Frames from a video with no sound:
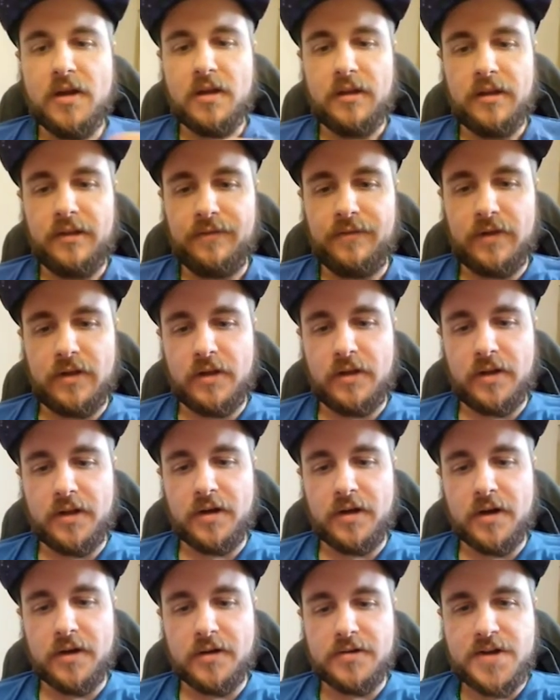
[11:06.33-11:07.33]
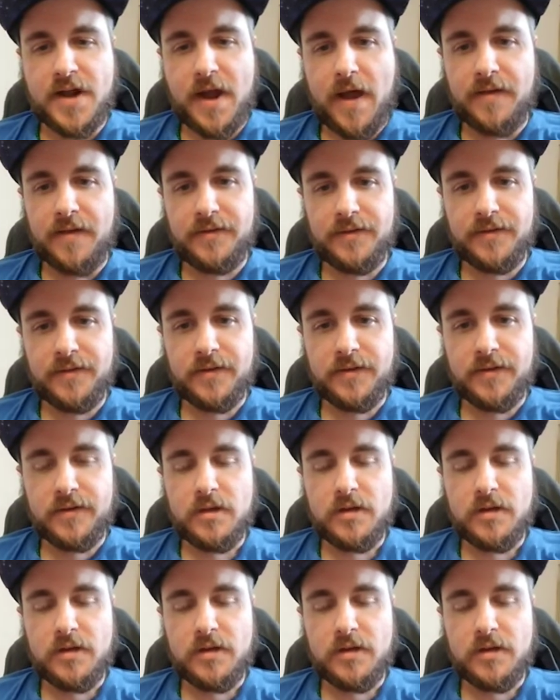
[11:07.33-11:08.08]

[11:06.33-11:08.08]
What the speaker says: the feeling in our chest,